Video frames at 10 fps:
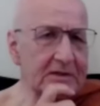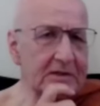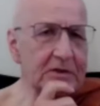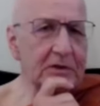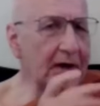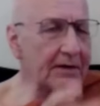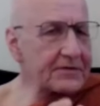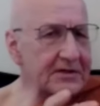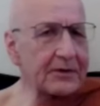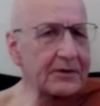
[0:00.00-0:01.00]
So do you
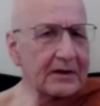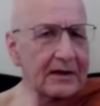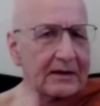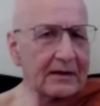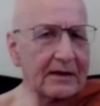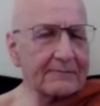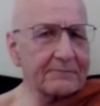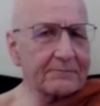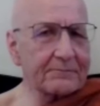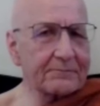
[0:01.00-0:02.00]
have something like that?
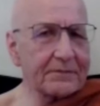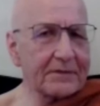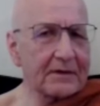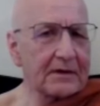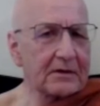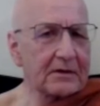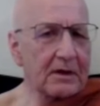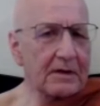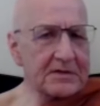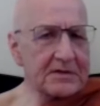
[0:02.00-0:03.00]
Do
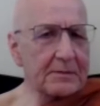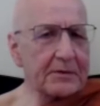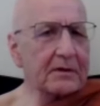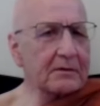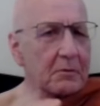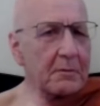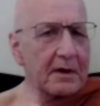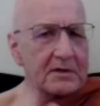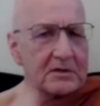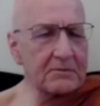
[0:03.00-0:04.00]
you have something that
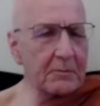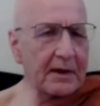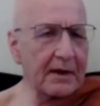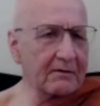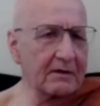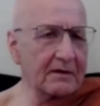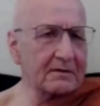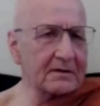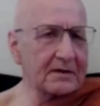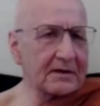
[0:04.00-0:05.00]
reminds you of the
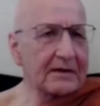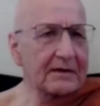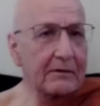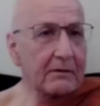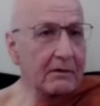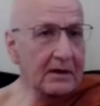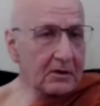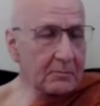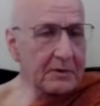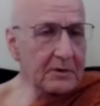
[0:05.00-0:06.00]
background? Now,
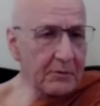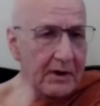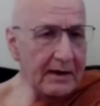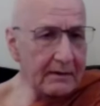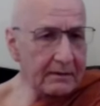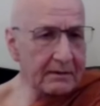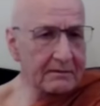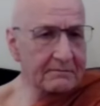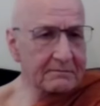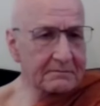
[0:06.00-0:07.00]
it could be the breath.
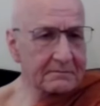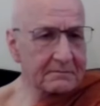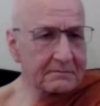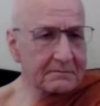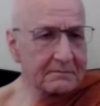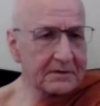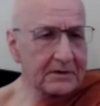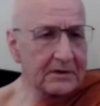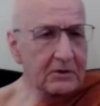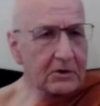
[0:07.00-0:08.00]

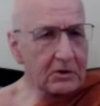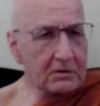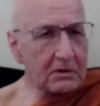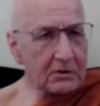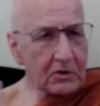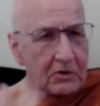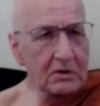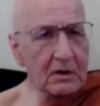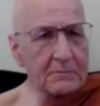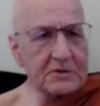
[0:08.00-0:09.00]
You
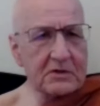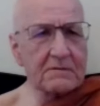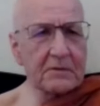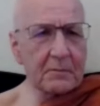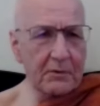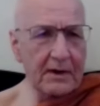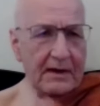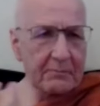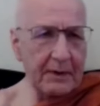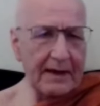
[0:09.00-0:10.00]
could observe the
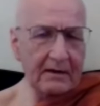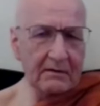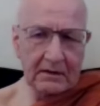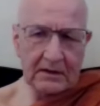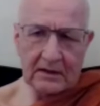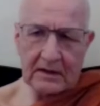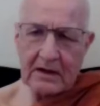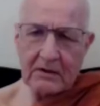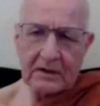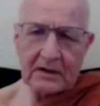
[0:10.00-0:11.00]
breath back and in and
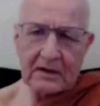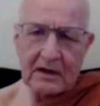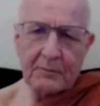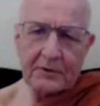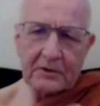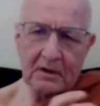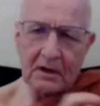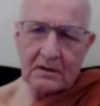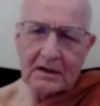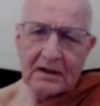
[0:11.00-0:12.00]
out, but you're
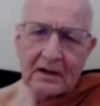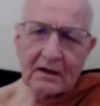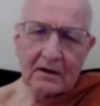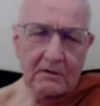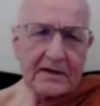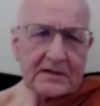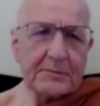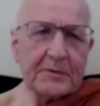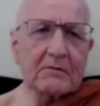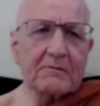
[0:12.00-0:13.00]
not
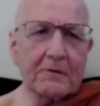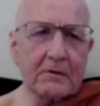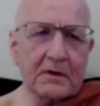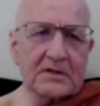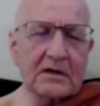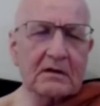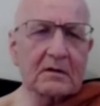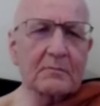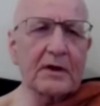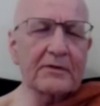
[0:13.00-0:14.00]
grasping or focusing
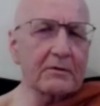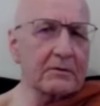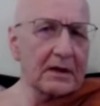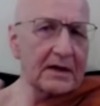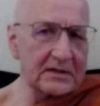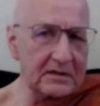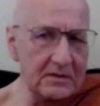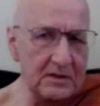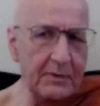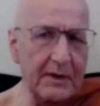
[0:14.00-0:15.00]
on the breath. You're realizing
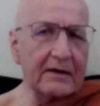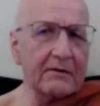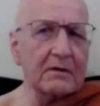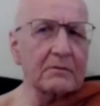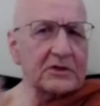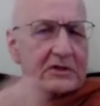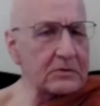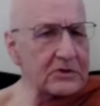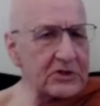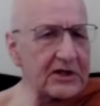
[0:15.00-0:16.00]
there's the background which
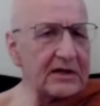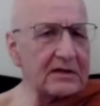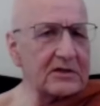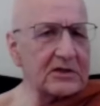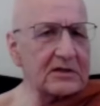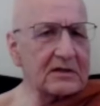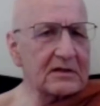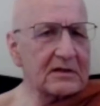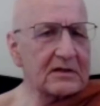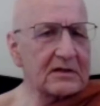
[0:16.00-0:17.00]
knows change.
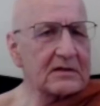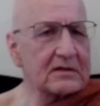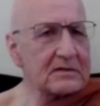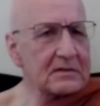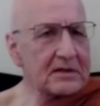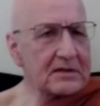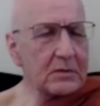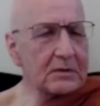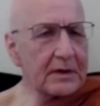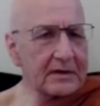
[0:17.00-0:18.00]
So that's
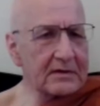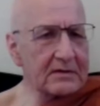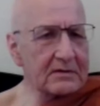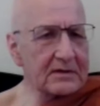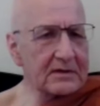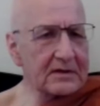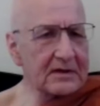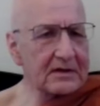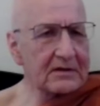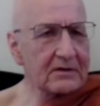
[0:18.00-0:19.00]
one way to do it.
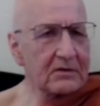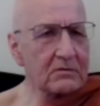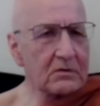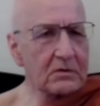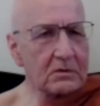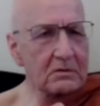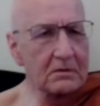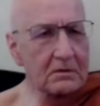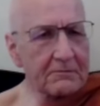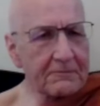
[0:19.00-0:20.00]

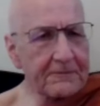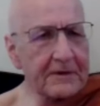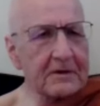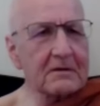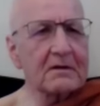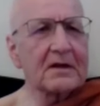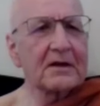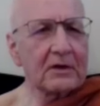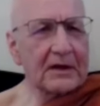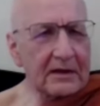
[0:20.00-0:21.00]
You feel
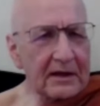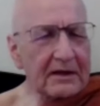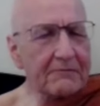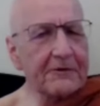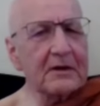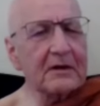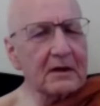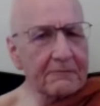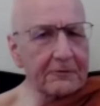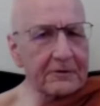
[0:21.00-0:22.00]
you get a
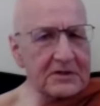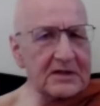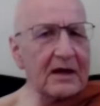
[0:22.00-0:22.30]
feeling for the